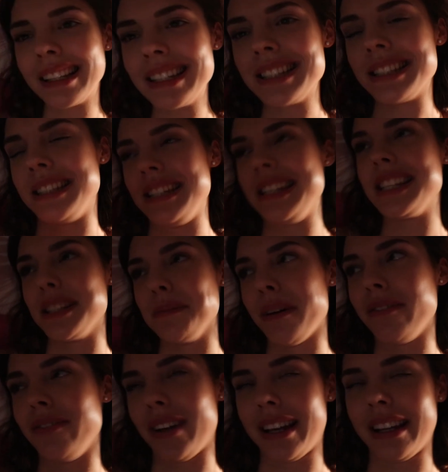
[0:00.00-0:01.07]
least these are my
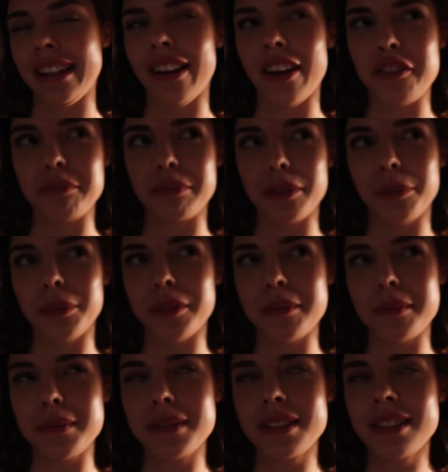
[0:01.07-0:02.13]
fucking life
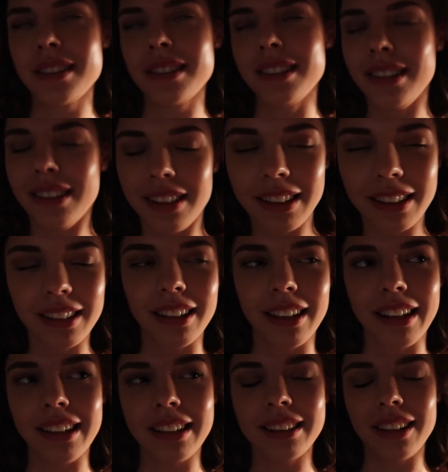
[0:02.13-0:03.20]
problems.
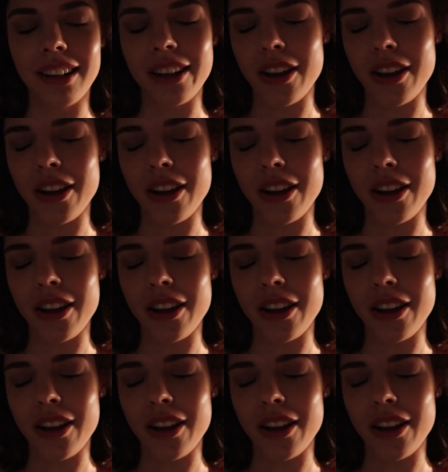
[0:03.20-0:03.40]
Like, I